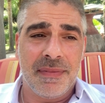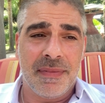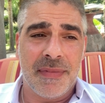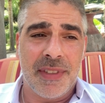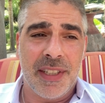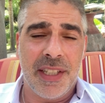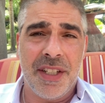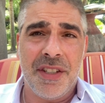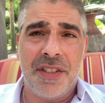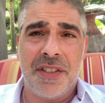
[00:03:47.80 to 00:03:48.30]

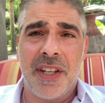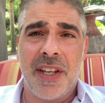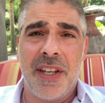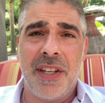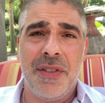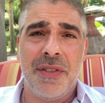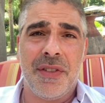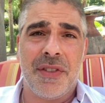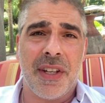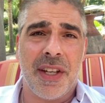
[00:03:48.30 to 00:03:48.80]
let's say
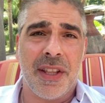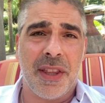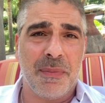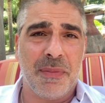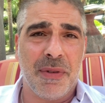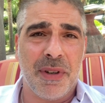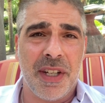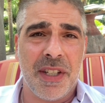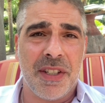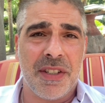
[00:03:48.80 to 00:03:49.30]
you set the
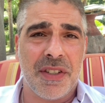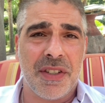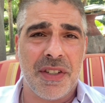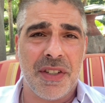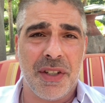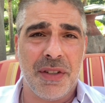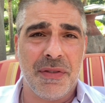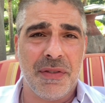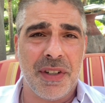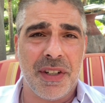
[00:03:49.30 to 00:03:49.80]
price of
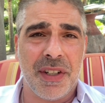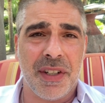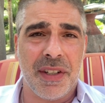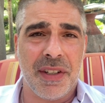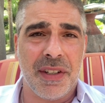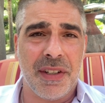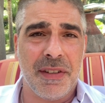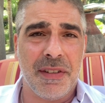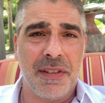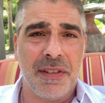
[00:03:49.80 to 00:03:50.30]
silver
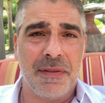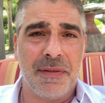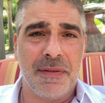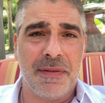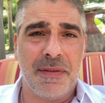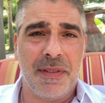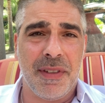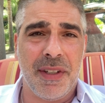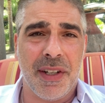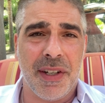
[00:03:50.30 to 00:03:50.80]
to,
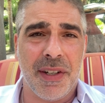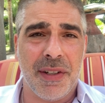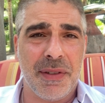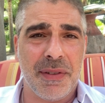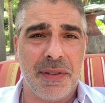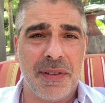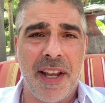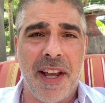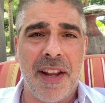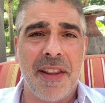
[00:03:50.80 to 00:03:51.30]
you know,
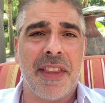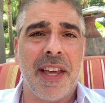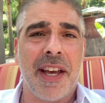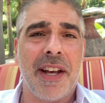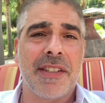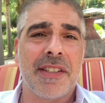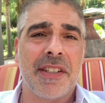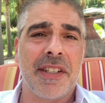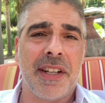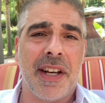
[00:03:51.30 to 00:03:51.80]

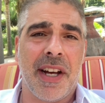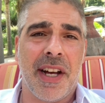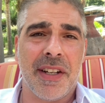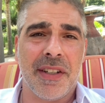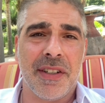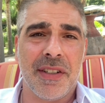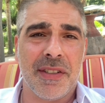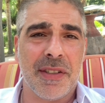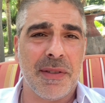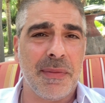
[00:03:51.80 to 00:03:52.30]

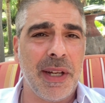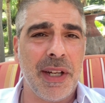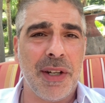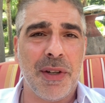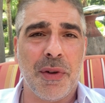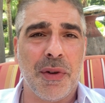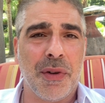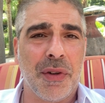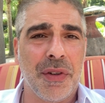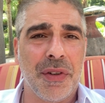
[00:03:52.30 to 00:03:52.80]
$10,000 and made
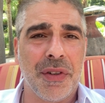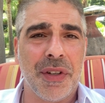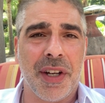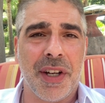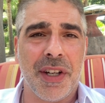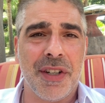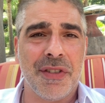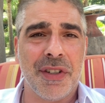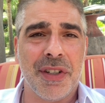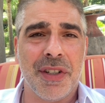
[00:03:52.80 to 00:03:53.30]
gold
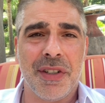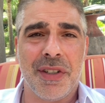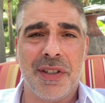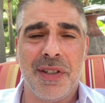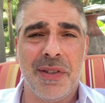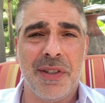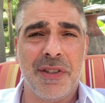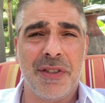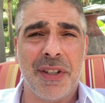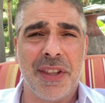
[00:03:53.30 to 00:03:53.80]
$100,000 or
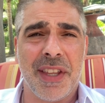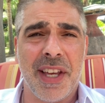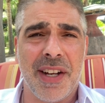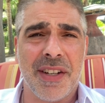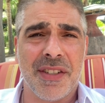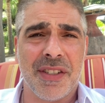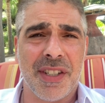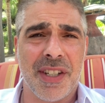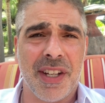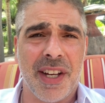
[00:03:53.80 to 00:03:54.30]

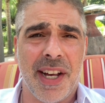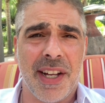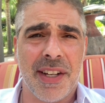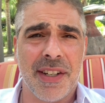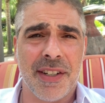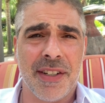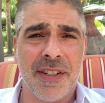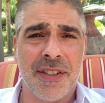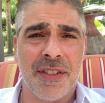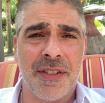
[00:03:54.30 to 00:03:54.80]

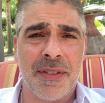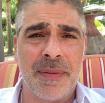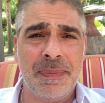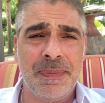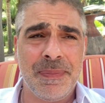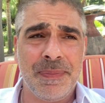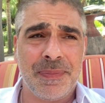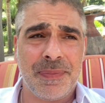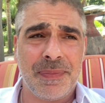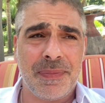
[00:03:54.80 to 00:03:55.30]
$200,000.
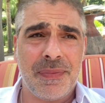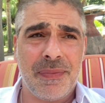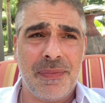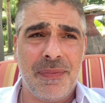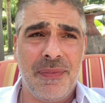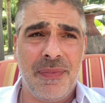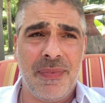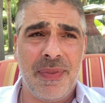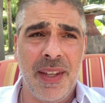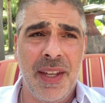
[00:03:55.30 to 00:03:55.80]

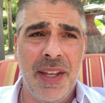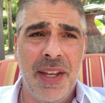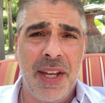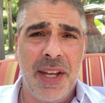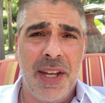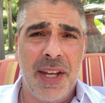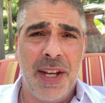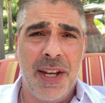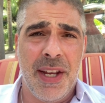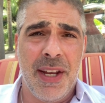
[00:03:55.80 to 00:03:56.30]

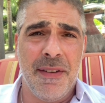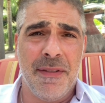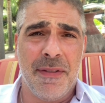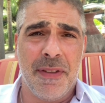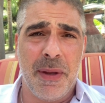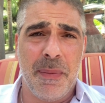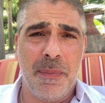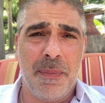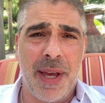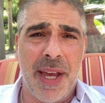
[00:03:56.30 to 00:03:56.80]
If
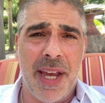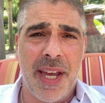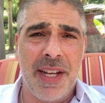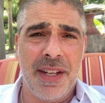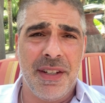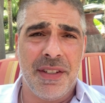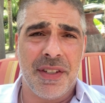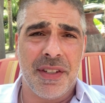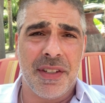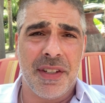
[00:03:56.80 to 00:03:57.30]
the
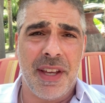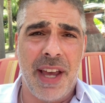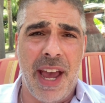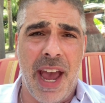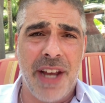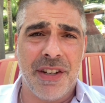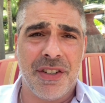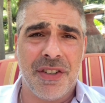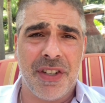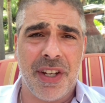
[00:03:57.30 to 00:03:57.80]
banks
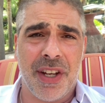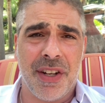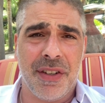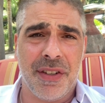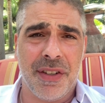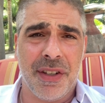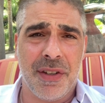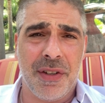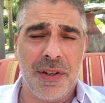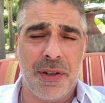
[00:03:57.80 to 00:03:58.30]
cash settle
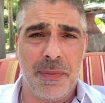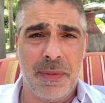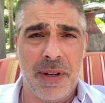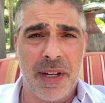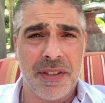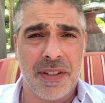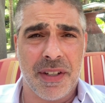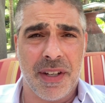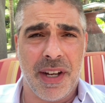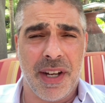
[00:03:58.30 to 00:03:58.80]
the
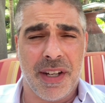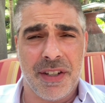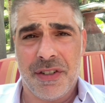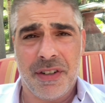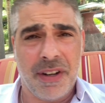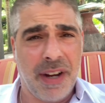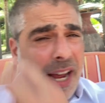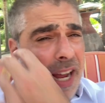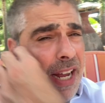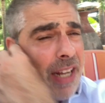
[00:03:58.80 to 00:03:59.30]
COMEX
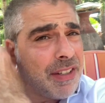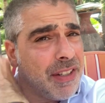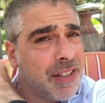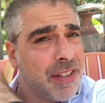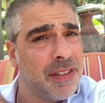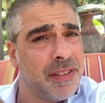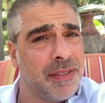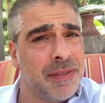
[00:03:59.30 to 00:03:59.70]
contracts